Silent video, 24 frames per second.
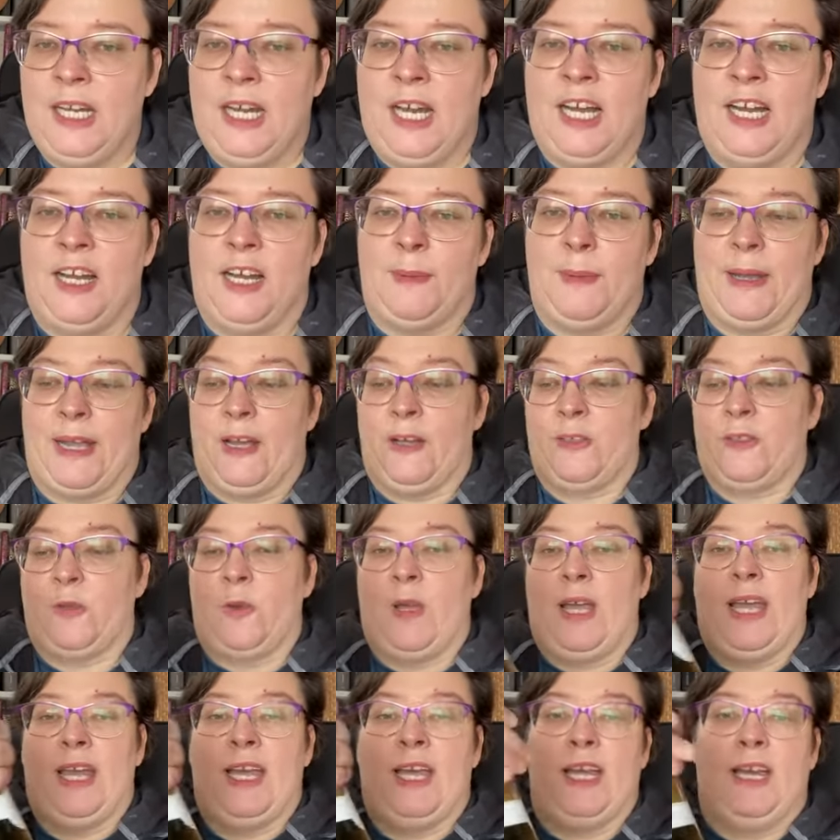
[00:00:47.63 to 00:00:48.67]
I
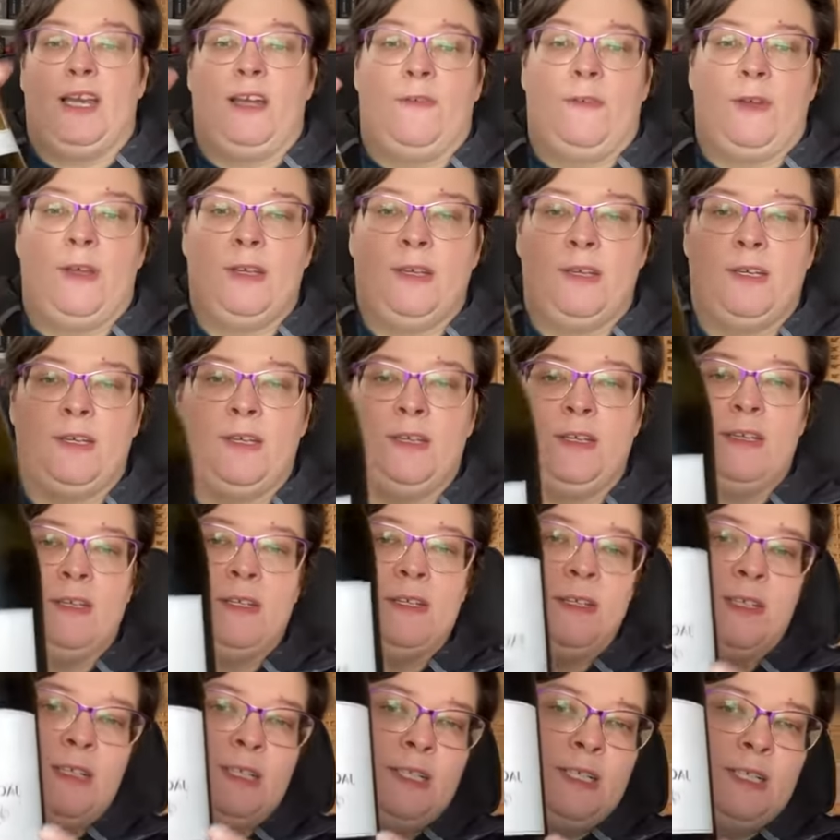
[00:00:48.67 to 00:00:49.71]
also have
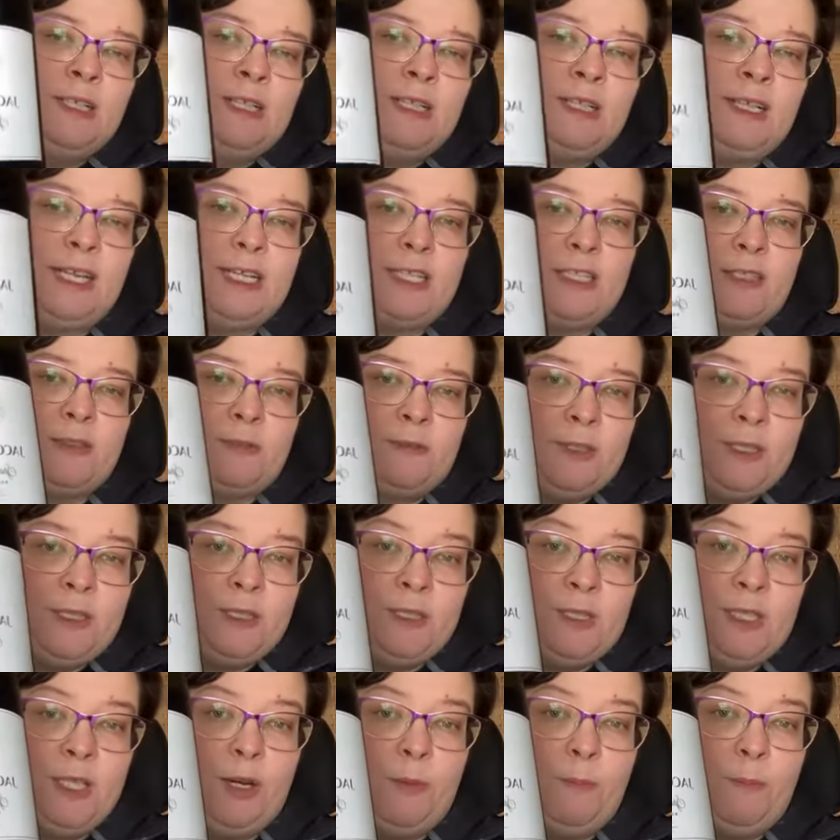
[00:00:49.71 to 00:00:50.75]
a nice
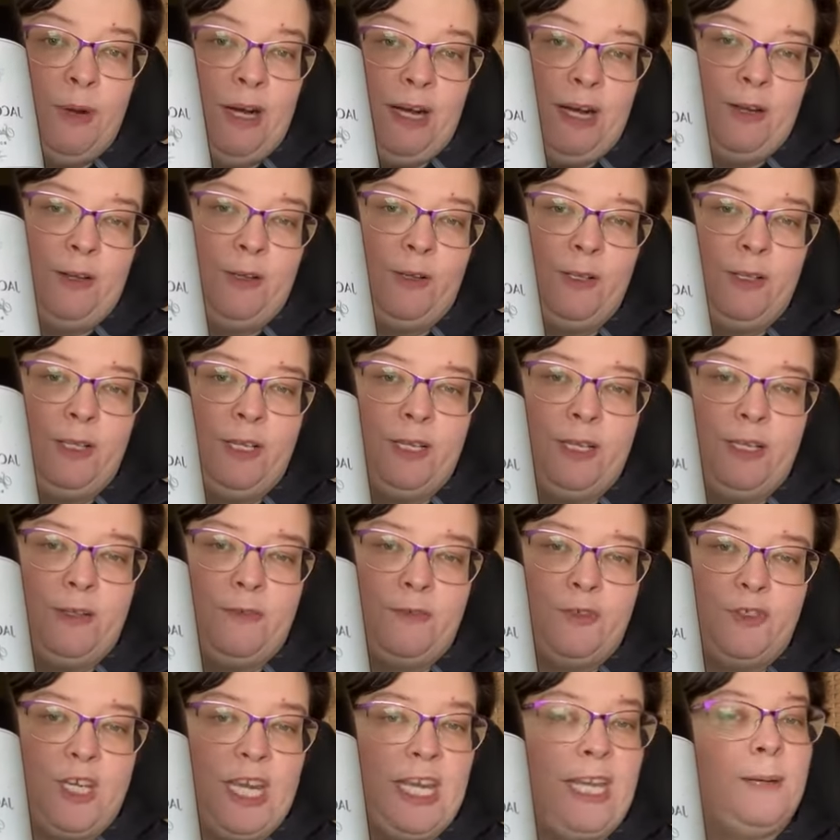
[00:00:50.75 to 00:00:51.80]
little bottle
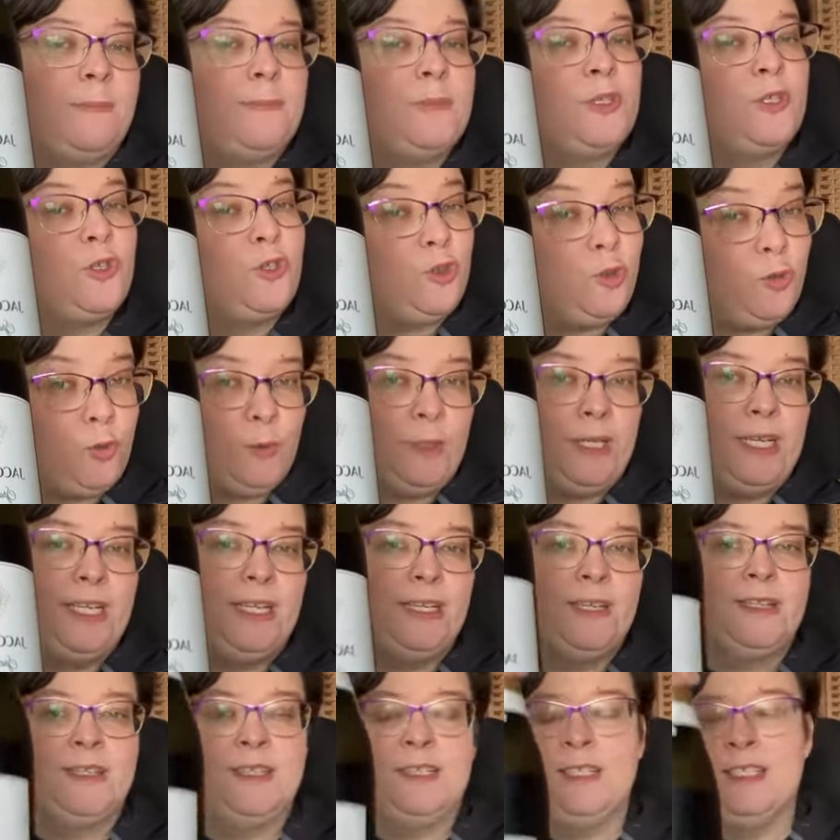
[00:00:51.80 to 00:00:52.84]
of Jacob's
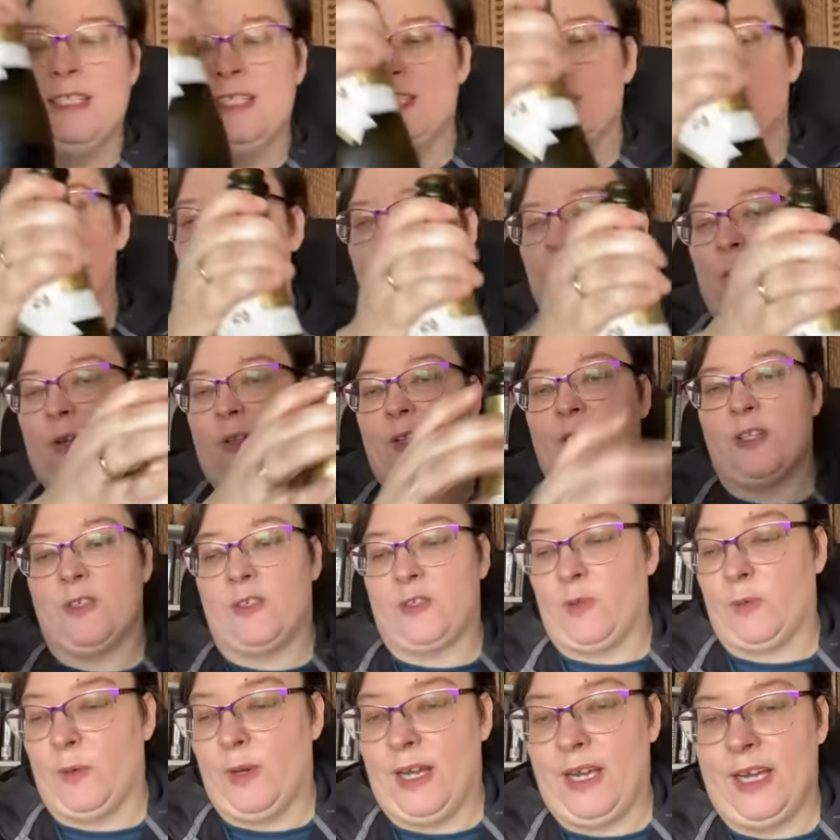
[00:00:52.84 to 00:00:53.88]
Creek Sparkling
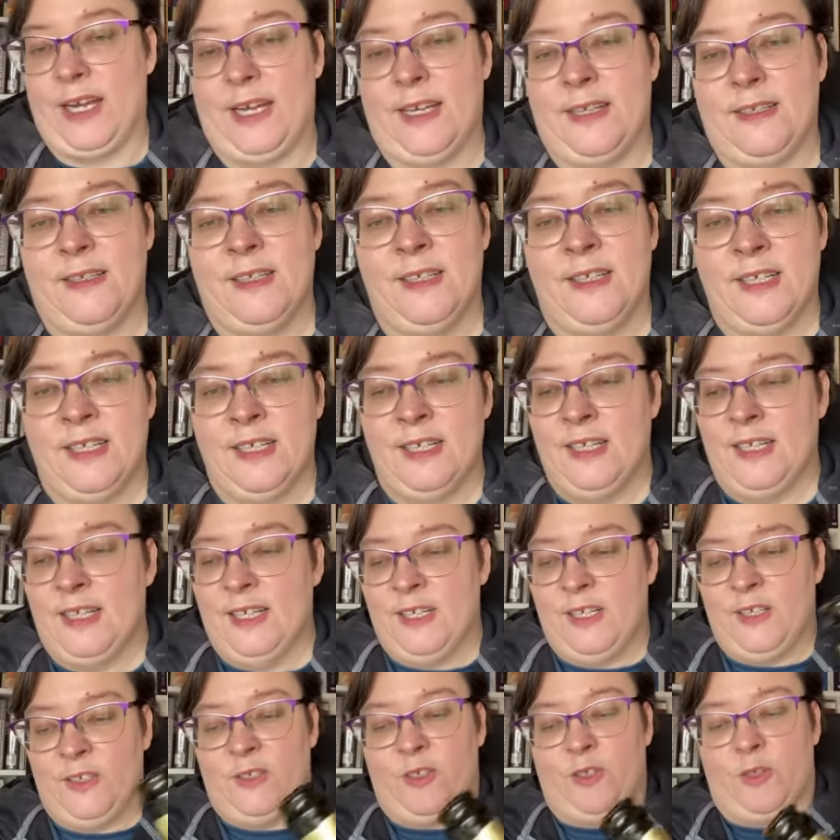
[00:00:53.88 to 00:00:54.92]
Shiraz
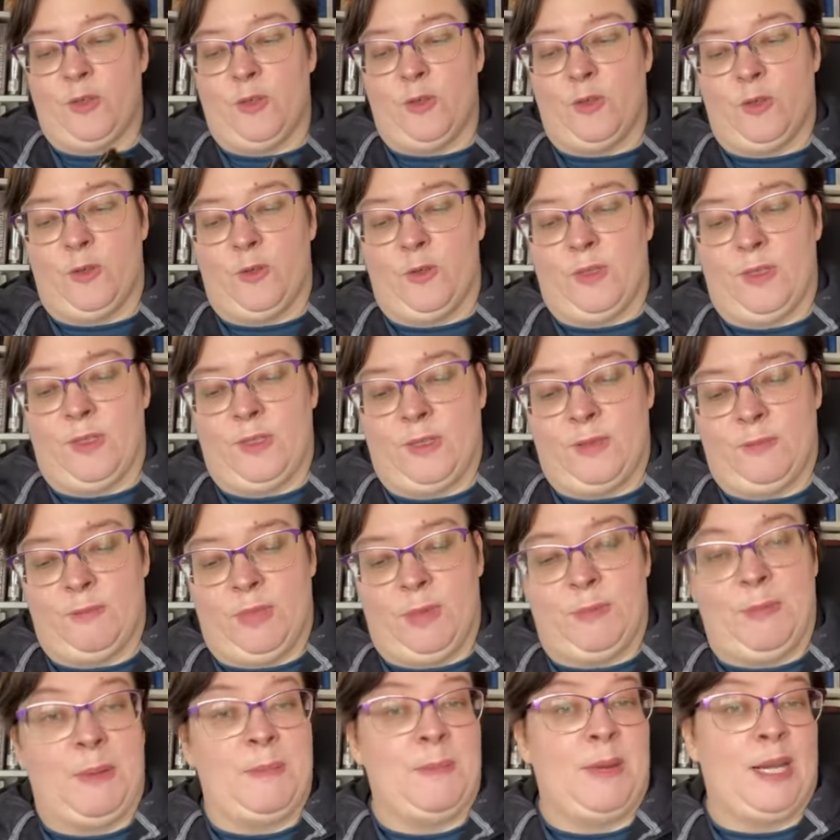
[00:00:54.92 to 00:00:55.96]
to
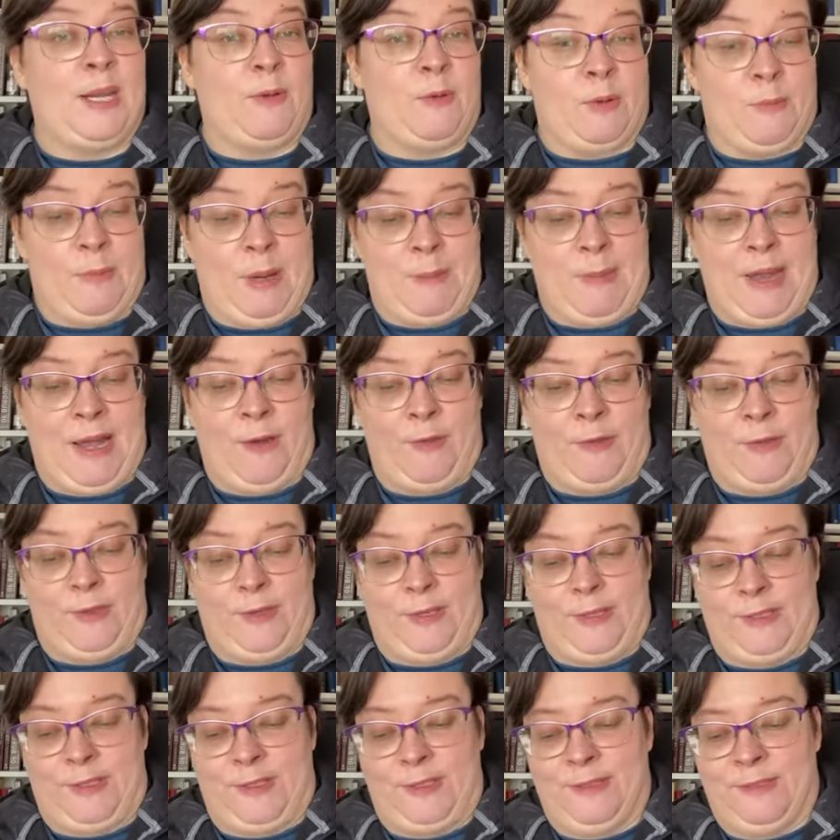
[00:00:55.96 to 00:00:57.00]
put my money where my mouth
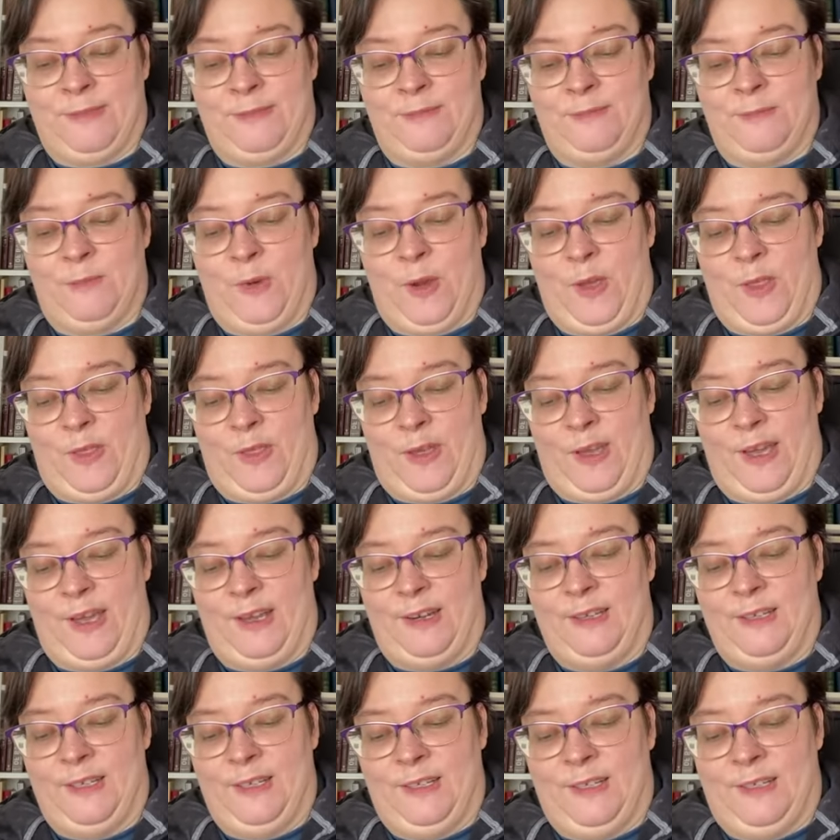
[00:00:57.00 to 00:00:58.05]
is with
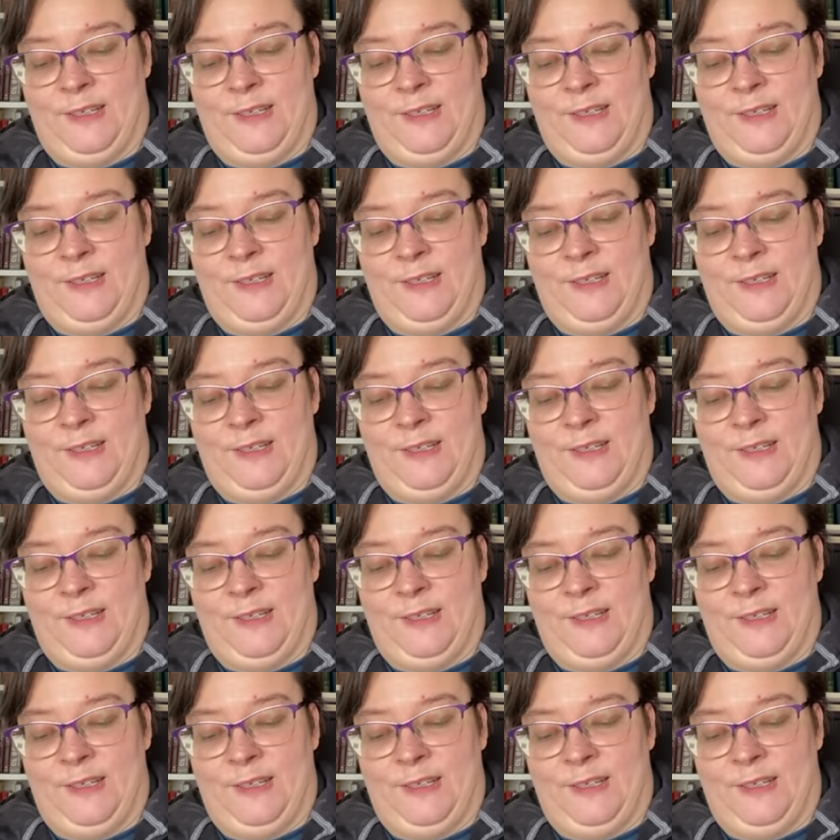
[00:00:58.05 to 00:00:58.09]
that.